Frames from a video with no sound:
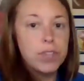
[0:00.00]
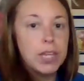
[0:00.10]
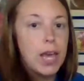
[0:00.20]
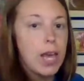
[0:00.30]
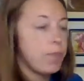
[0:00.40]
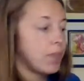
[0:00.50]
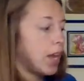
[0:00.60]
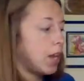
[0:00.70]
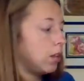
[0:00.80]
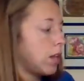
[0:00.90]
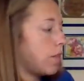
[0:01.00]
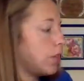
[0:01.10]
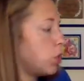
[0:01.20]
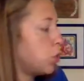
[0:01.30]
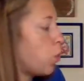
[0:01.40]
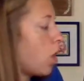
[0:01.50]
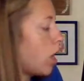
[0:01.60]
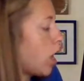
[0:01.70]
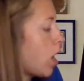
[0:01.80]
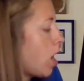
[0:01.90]
Okay, and 11 to
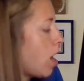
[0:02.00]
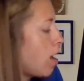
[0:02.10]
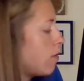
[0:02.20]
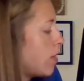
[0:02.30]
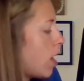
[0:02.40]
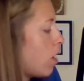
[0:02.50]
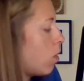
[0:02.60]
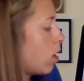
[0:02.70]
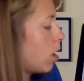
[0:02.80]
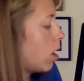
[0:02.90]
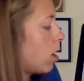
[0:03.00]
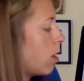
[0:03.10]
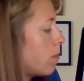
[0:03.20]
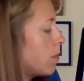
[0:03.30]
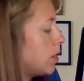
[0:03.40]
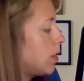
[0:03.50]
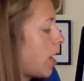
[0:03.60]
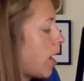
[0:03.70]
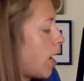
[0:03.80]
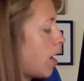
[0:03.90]
20, there were
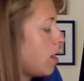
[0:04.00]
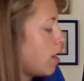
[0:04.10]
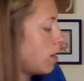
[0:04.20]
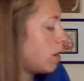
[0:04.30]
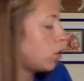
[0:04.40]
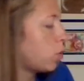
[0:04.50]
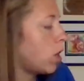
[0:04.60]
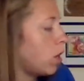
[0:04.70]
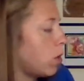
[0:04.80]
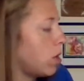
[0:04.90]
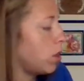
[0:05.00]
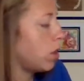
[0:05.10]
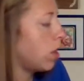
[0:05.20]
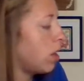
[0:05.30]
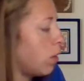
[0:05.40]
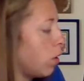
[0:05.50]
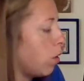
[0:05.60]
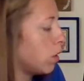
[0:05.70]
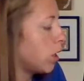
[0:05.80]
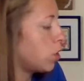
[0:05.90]
10. 21 to 30, there were
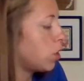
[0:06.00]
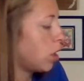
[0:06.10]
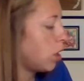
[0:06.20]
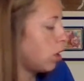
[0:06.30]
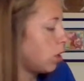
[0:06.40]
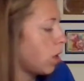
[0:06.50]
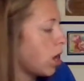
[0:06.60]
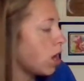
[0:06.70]
only 2.